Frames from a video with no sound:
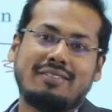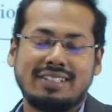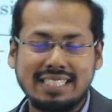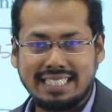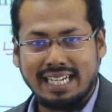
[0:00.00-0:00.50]

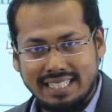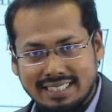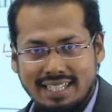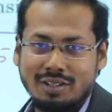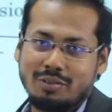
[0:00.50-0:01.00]
first
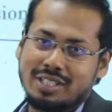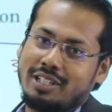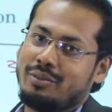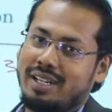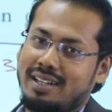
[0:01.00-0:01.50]
understand the
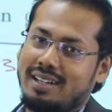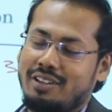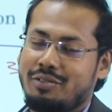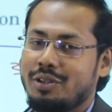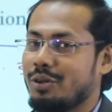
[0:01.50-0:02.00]
question well.
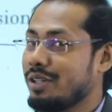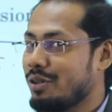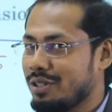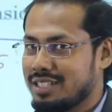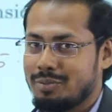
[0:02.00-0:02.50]
If you know the
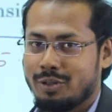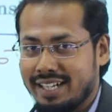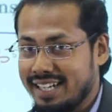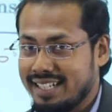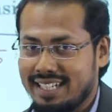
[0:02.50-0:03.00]
concept, you
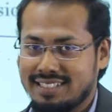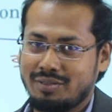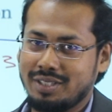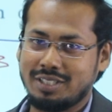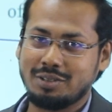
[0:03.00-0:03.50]
can get the
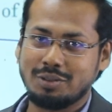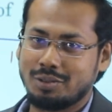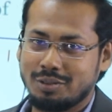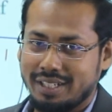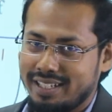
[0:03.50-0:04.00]
answer within 2
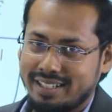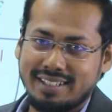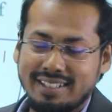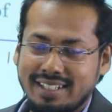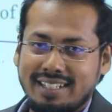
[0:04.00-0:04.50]
to 3
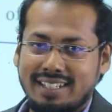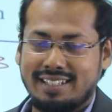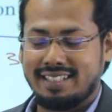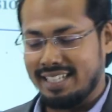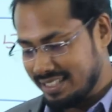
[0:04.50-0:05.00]

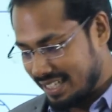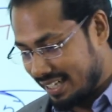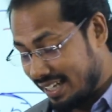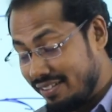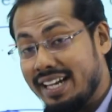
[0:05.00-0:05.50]
things,
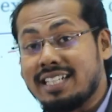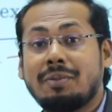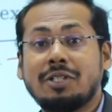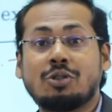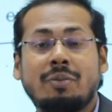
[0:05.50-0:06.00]
and I will
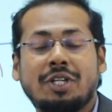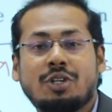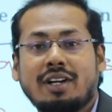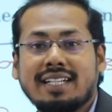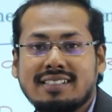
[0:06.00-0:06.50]
explain so many
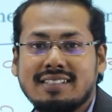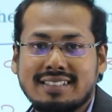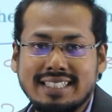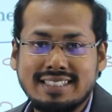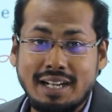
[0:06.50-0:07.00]
shortcuts and
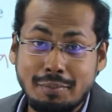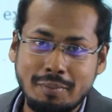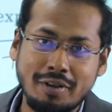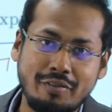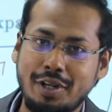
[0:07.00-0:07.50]
tricks in
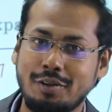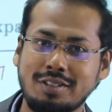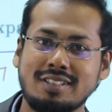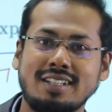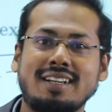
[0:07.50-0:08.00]
upcoming
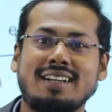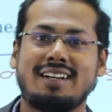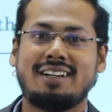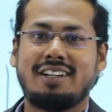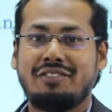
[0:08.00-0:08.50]
videos.
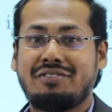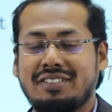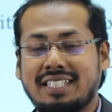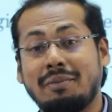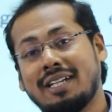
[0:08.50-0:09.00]
If
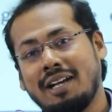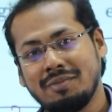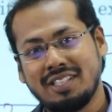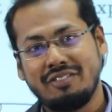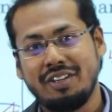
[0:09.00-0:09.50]

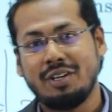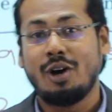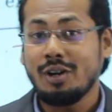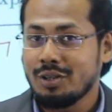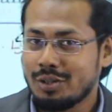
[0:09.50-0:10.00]
sometimes if we
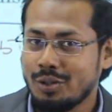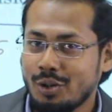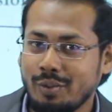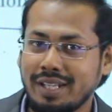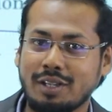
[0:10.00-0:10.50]
not
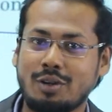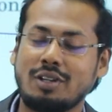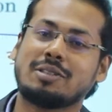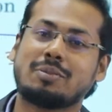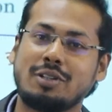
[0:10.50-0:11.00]
knowing the
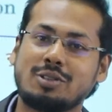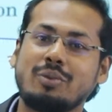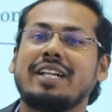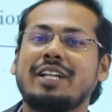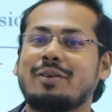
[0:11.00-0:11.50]
concept also,
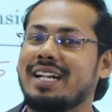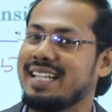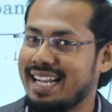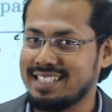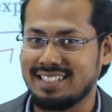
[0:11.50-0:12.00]
we need to get
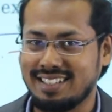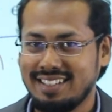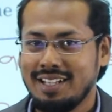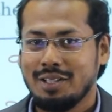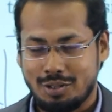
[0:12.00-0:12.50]
the answer.
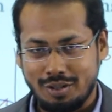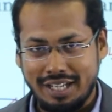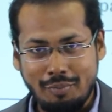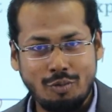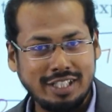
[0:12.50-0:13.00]
So,
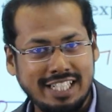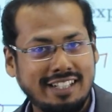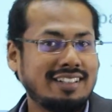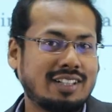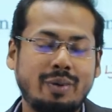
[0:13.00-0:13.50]
keep
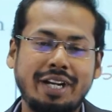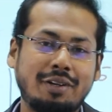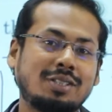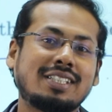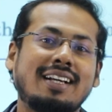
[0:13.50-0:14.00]
watching the
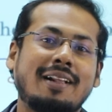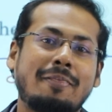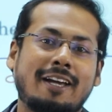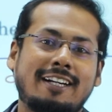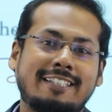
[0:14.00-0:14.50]
videos.
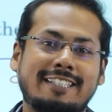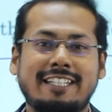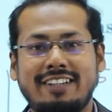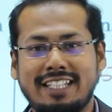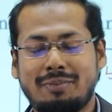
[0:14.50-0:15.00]

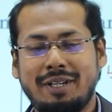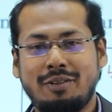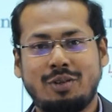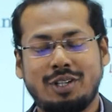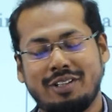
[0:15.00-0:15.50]
I will
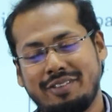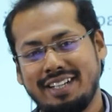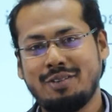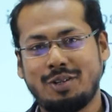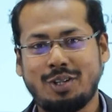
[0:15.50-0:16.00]
explain what
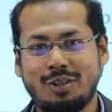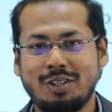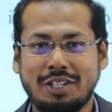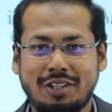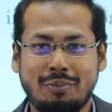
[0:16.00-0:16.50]
are
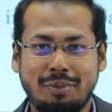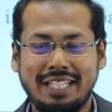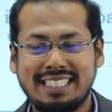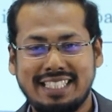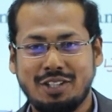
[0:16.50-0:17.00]
all the
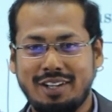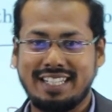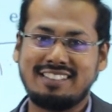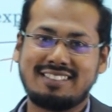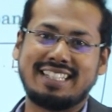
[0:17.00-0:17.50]
topics,
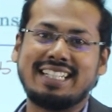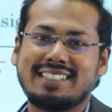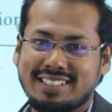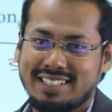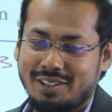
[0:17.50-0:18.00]
shortcuts,
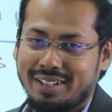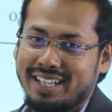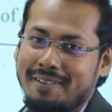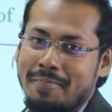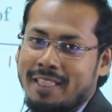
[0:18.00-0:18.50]
tricks are
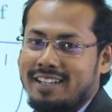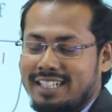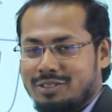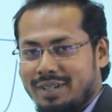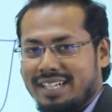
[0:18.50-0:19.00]
there.
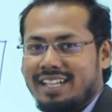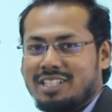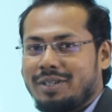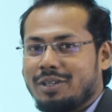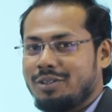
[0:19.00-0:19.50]
In 20
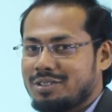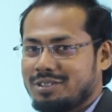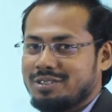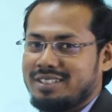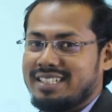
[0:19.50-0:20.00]
days we are going
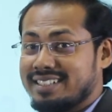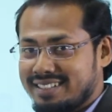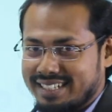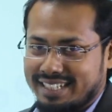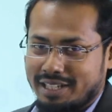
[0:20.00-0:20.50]
to
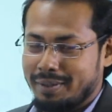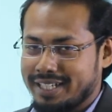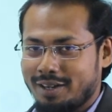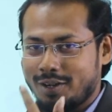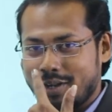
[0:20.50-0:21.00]
learn little
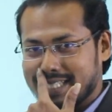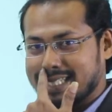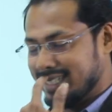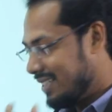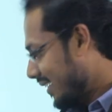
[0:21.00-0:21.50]
bit a lot,